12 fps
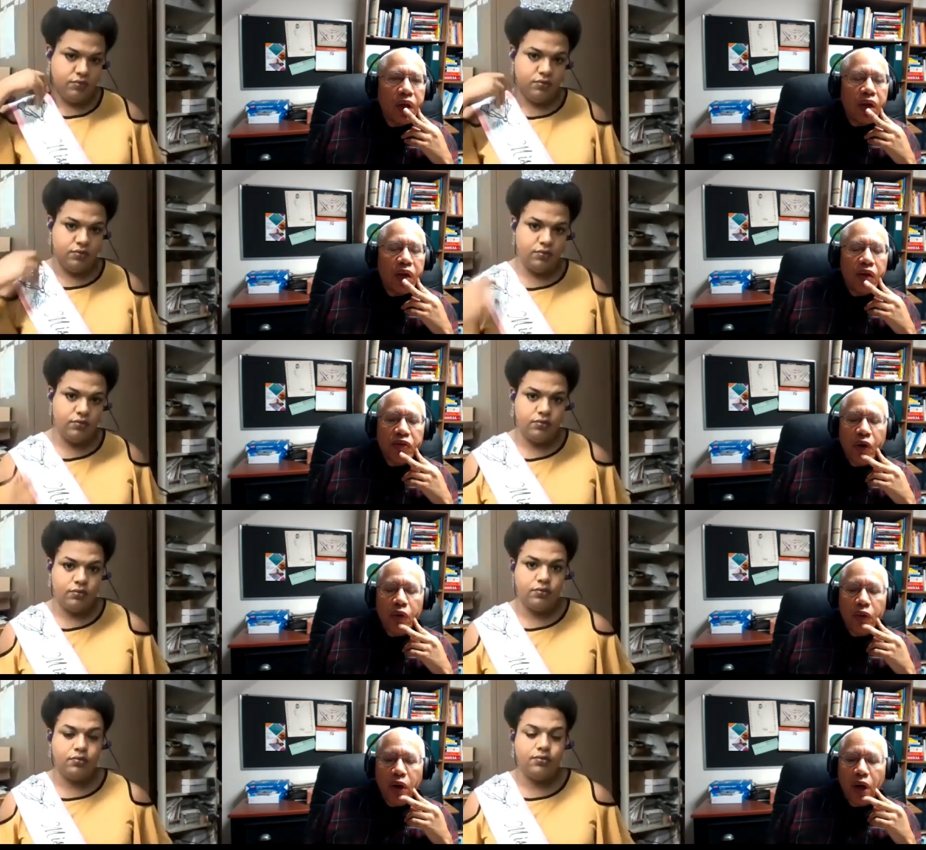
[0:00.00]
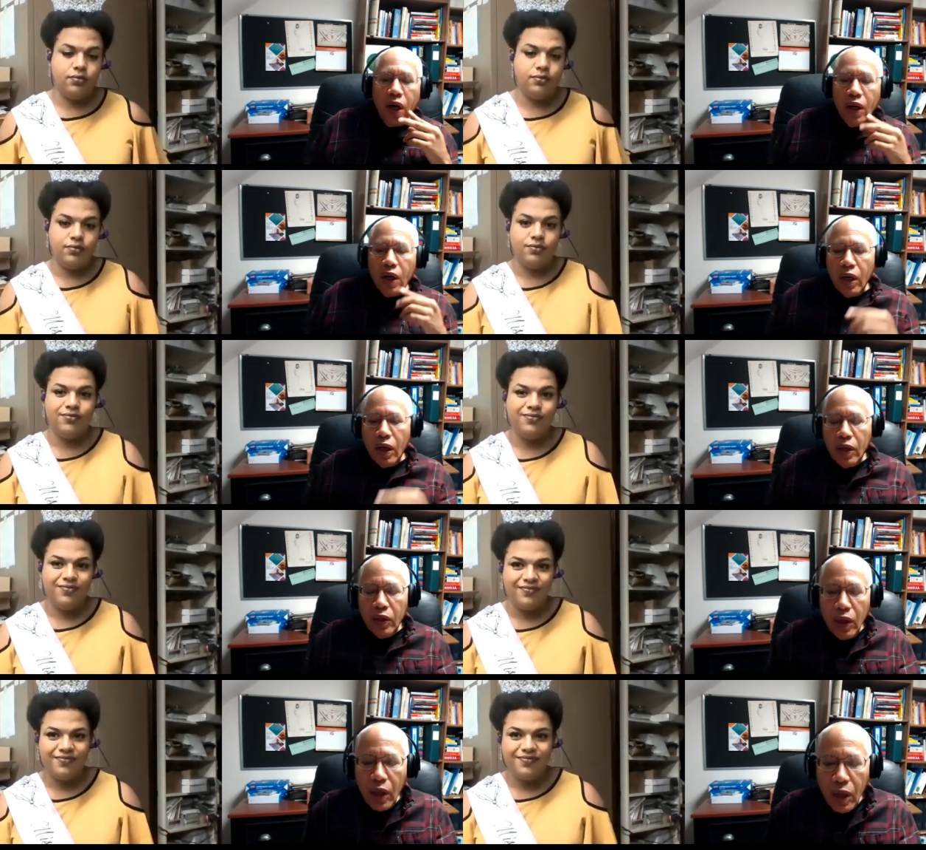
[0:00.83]
Speaker 1: So, uh,
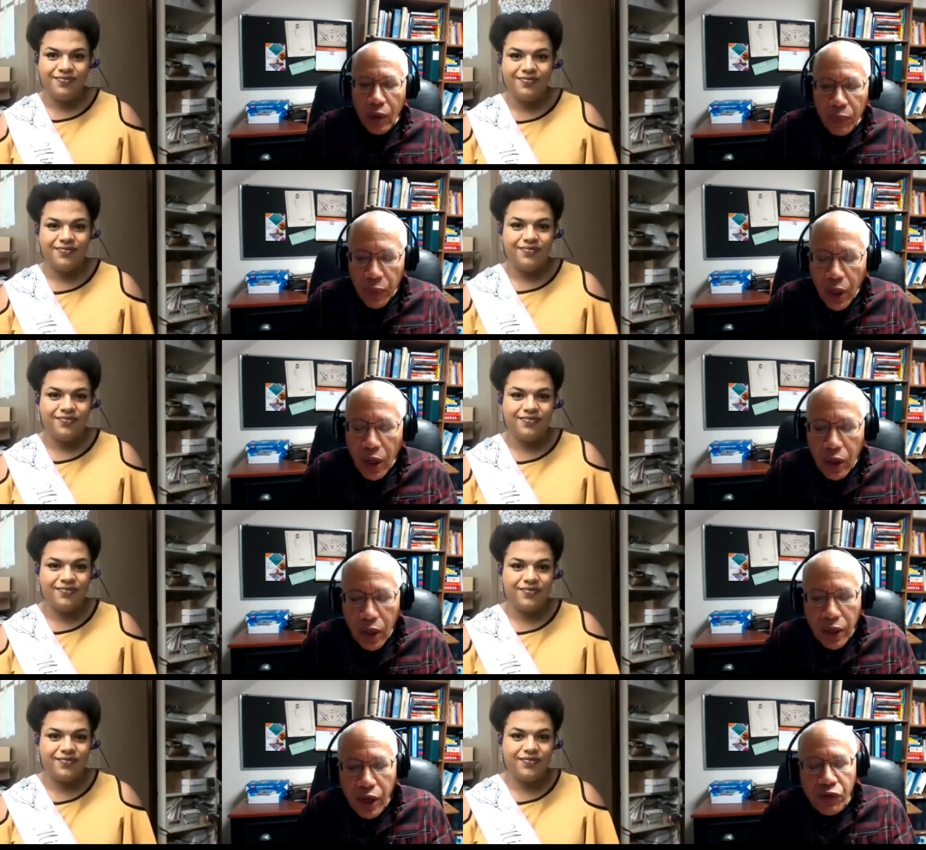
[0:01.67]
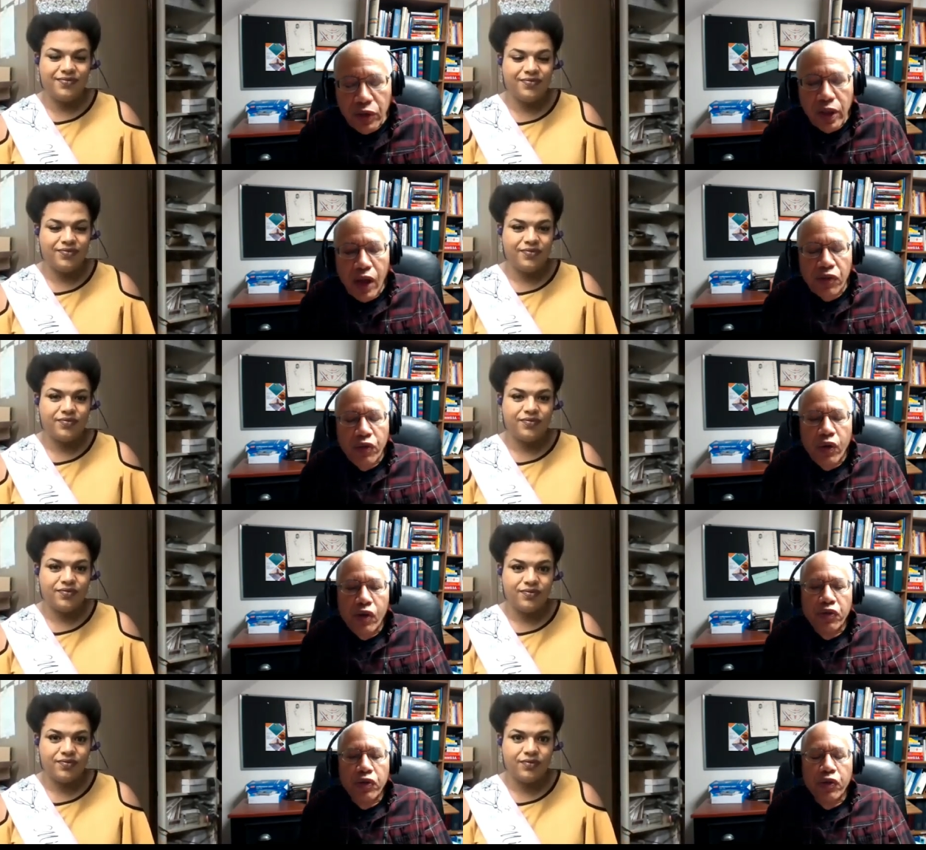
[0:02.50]
um, uh, I guess the last
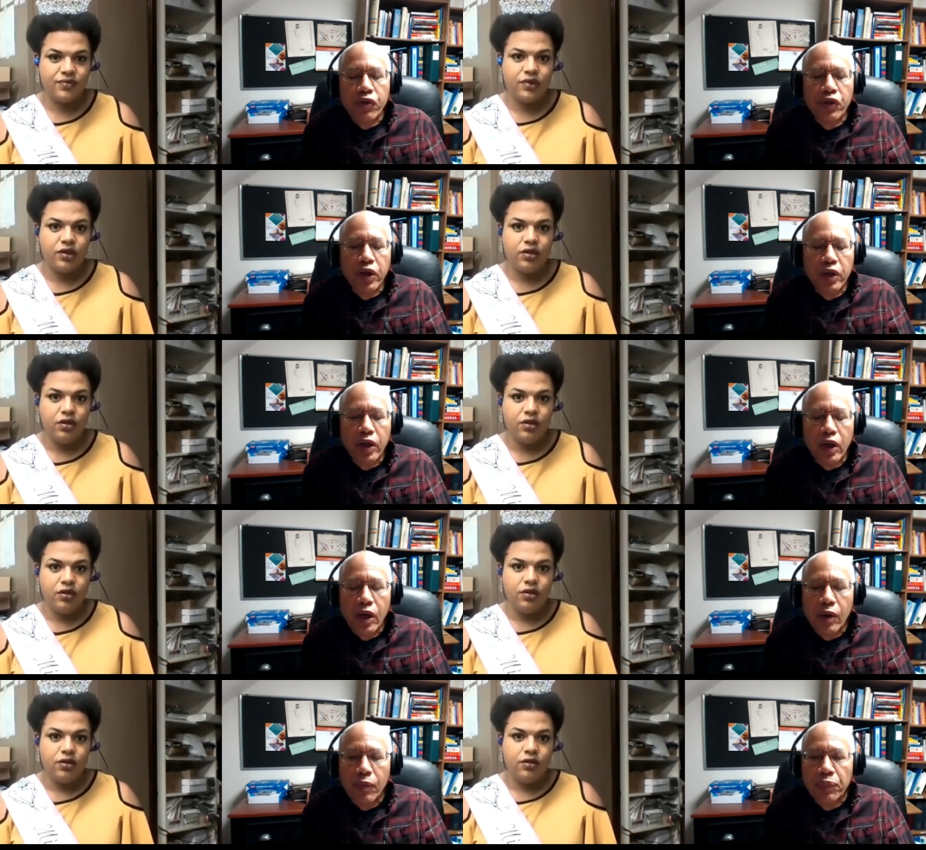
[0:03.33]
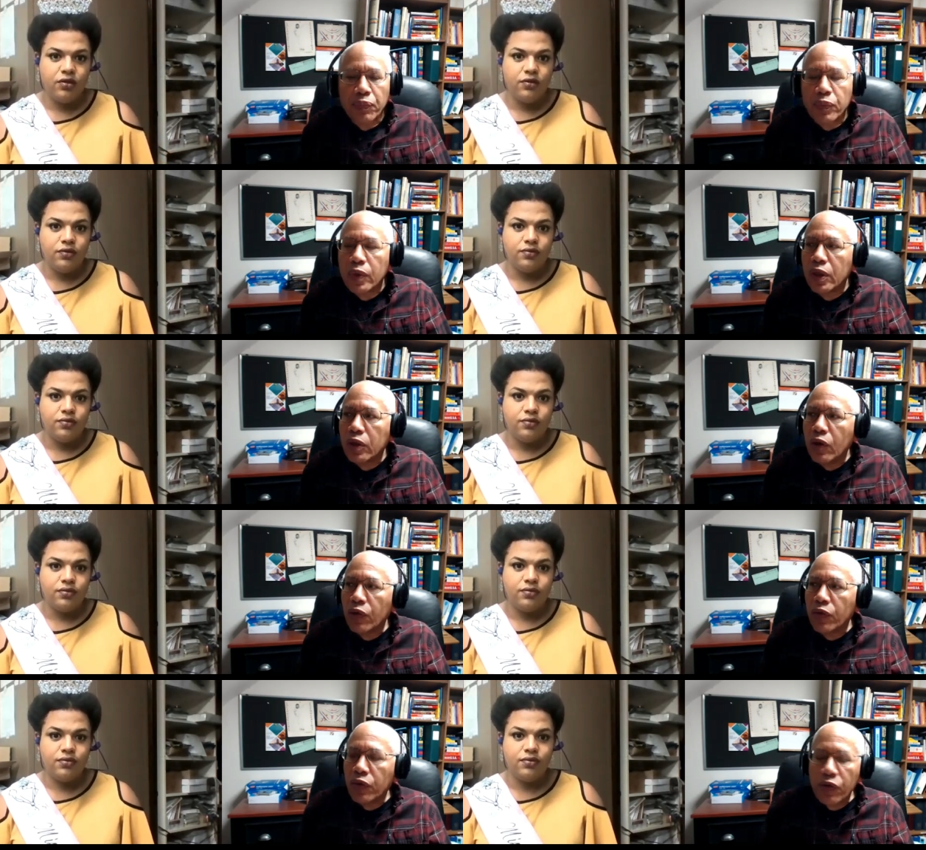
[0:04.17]
question, Christina. Um, you know,
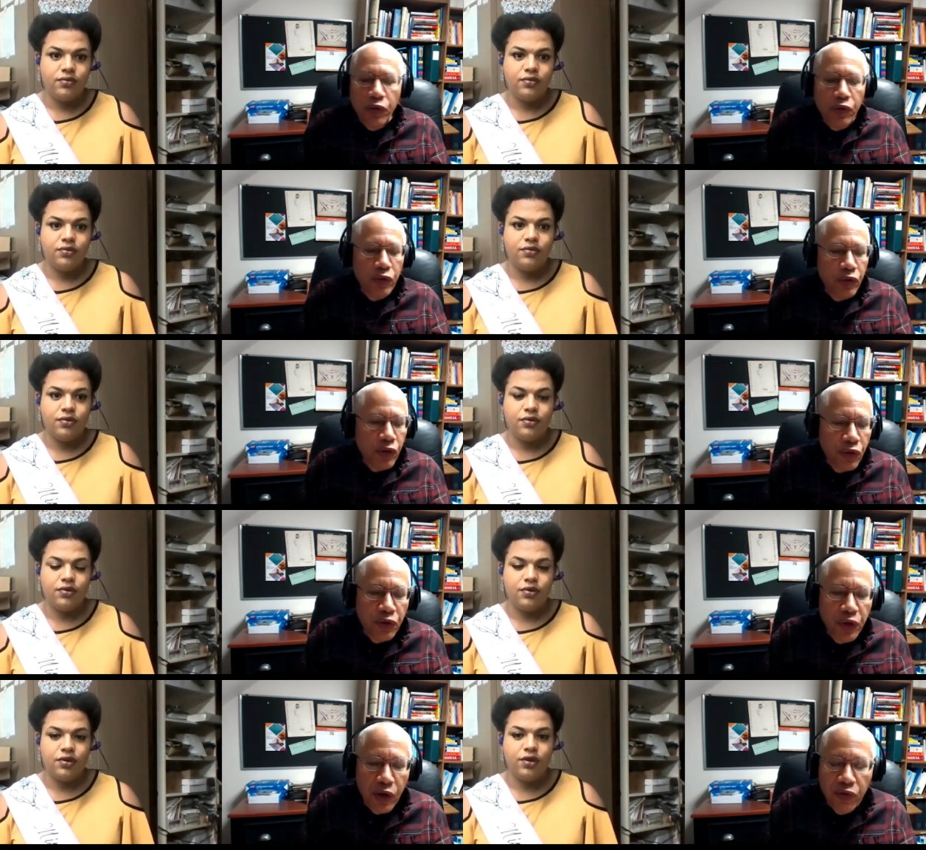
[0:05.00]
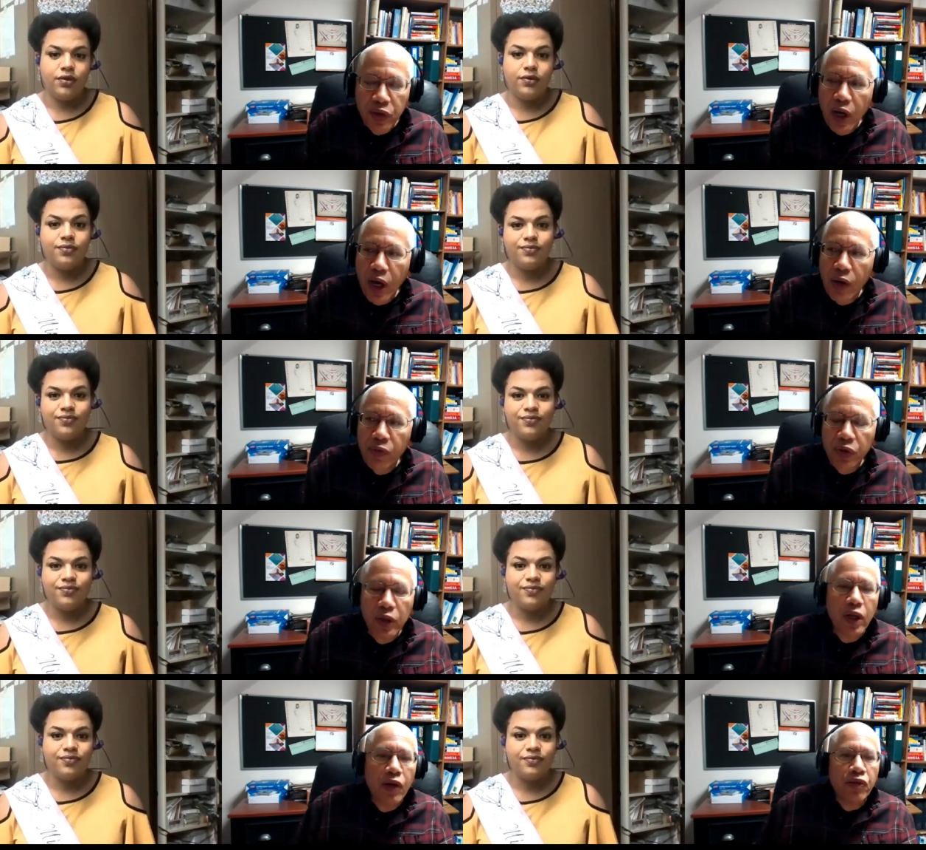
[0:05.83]
these are these are tough times in
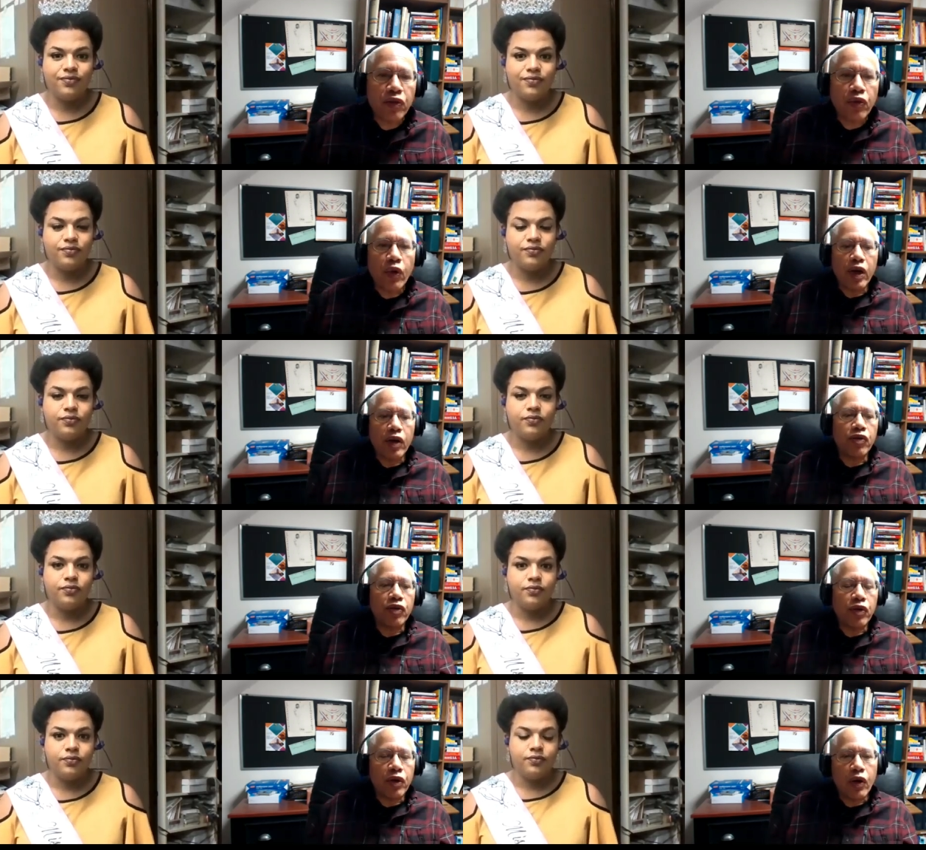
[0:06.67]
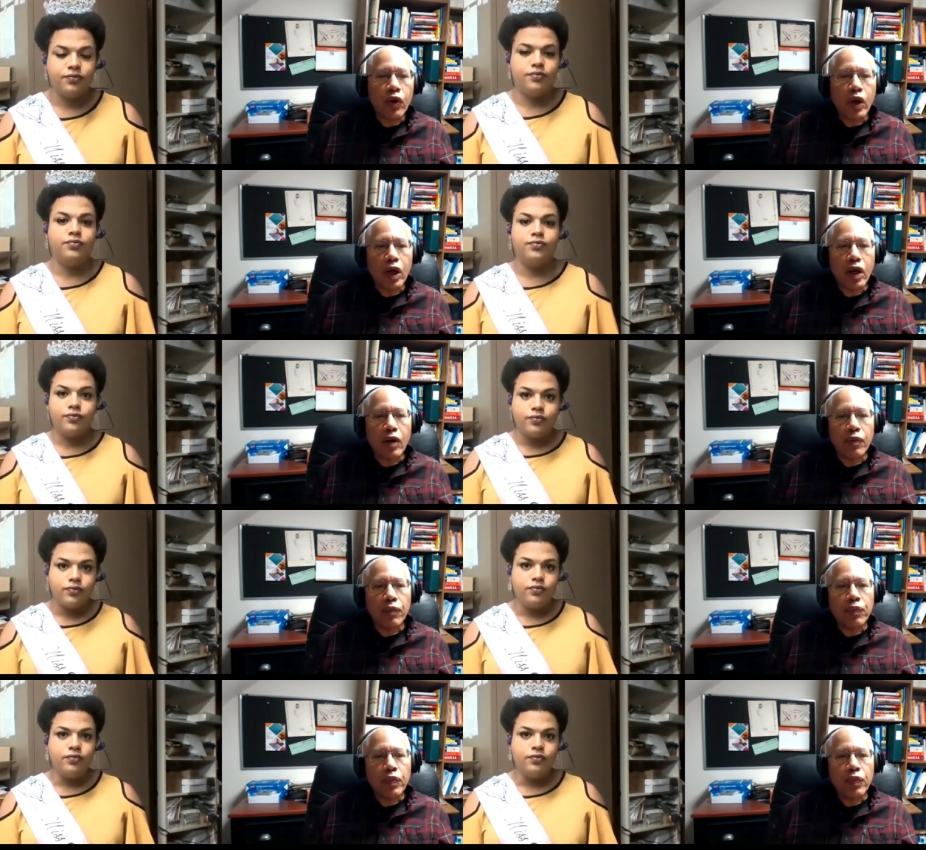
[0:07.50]
lots of ways. You know, um,